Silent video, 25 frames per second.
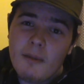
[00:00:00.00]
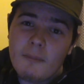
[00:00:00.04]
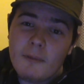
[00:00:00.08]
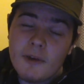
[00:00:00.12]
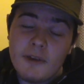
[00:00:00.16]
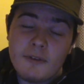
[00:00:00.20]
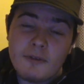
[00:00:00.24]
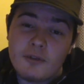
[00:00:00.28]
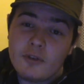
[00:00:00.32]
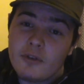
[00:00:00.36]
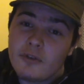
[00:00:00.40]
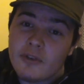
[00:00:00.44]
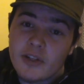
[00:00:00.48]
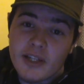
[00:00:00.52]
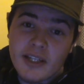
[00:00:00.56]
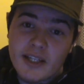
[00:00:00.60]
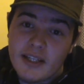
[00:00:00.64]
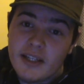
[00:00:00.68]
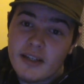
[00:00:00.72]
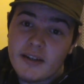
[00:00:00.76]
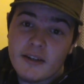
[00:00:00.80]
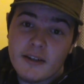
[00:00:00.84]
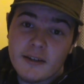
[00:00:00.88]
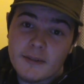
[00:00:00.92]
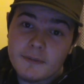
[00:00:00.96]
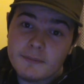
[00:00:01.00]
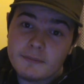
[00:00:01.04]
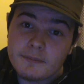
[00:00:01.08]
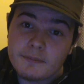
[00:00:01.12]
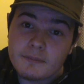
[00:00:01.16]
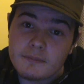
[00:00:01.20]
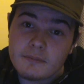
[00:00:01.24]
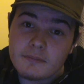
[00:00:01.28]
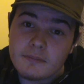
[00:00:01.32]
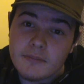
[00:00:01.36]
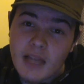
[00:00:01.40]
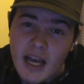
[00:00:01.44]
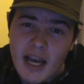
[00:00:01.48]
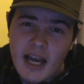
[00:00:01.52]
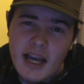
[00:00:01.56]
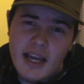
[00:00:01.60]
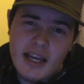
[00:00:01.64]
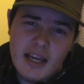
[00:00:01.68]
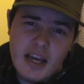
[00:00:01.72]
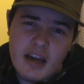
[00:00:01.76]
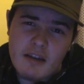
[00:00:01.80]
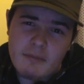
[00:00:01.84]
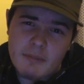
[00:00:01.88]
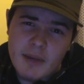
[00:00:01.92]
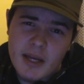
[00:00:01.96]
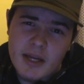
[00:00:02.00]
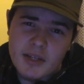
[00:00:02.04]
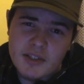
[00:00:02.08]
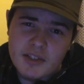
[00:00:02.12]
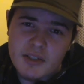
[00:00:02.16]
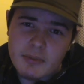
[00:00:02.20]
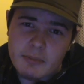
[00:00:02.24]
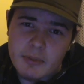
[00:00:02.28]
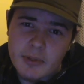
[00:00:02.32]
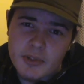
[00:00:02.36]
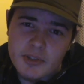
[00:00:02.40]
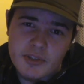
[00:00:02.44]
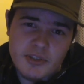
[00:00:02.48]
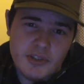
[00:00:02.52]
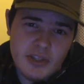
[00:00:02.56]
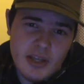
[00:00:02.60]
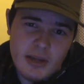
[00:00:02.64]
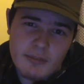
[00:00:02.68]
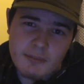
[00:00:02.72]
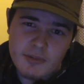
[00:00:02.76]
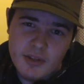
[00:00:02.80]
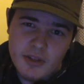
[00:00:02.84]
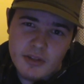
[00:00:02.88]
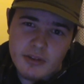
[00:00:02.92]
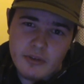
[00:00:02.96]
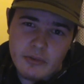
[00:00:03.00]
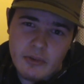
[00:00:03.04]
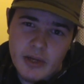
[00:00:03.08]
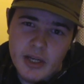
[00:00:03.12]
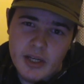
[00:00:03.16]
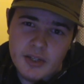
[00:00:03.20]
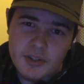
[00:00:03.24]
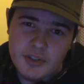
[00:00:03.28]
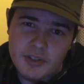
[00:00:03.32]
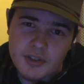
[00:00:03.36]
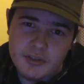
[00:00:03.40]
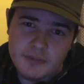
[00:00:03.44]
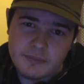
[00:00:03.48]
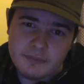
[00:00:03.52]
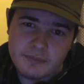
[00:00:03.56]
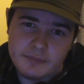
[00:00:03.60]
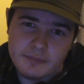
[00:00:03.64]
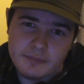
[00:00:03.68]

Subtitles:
even over here, I have managed to purchase games underage.